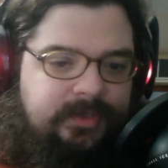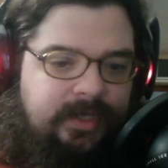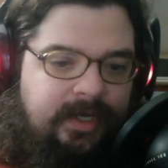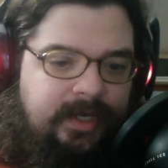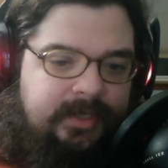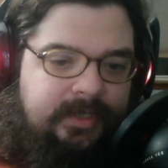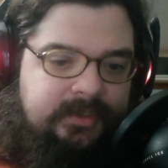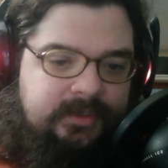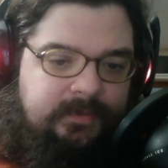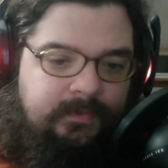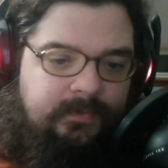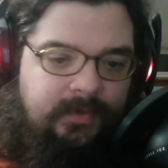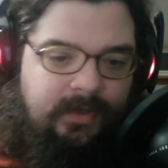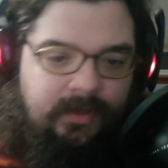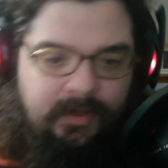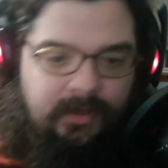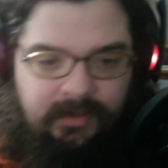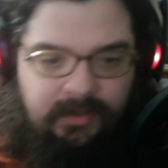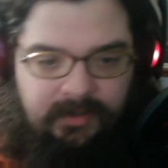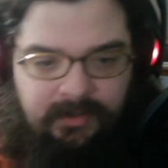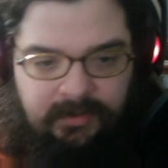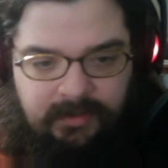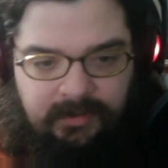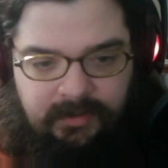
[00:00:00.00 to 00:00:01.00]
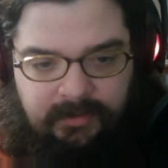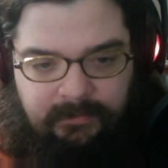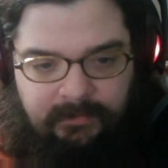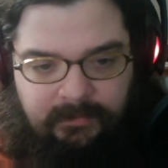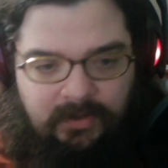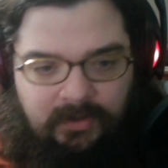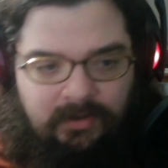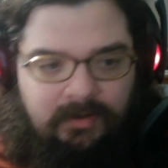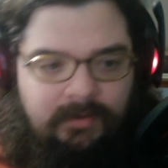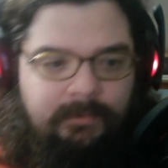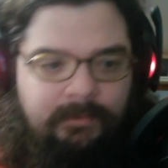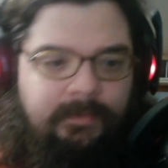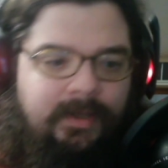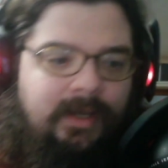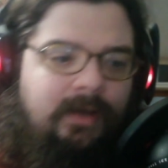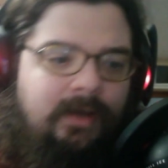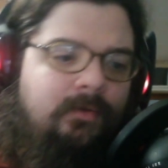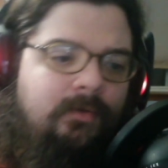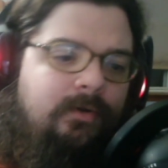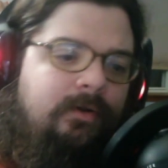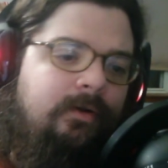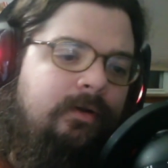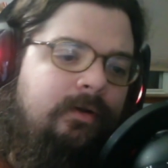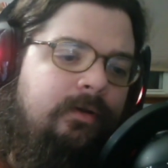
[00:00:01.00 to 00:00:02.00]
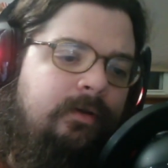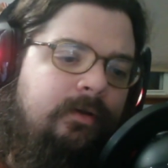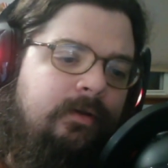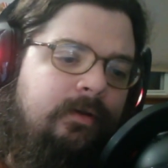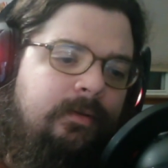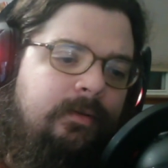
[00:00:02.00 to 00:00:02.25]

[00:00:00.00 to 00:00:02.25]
asked by uh, Martin Bauer.